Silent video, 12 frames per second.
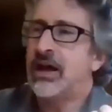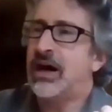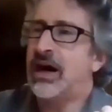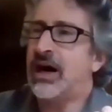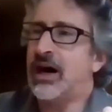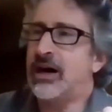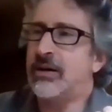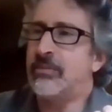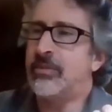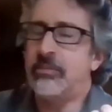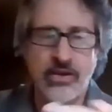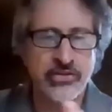
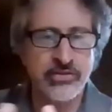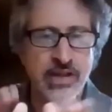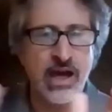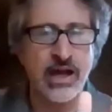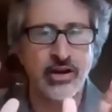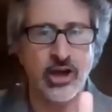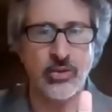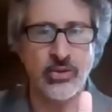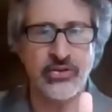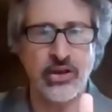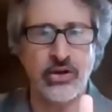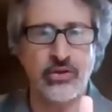But that's not at all what
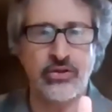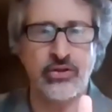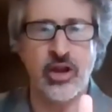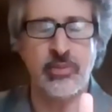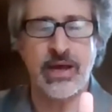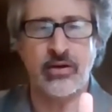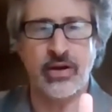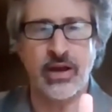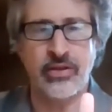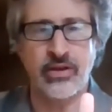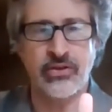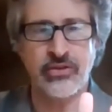Sellars is on about. I
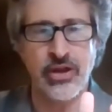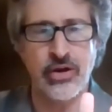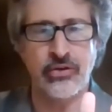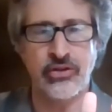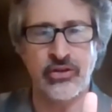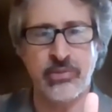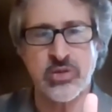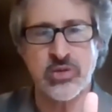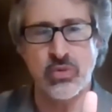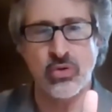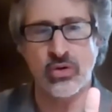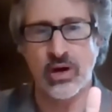think Sellars is much
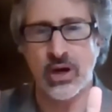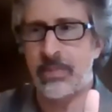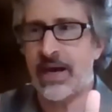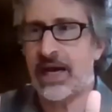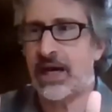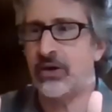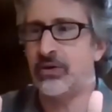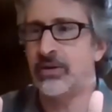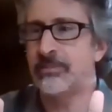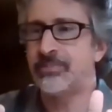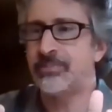more about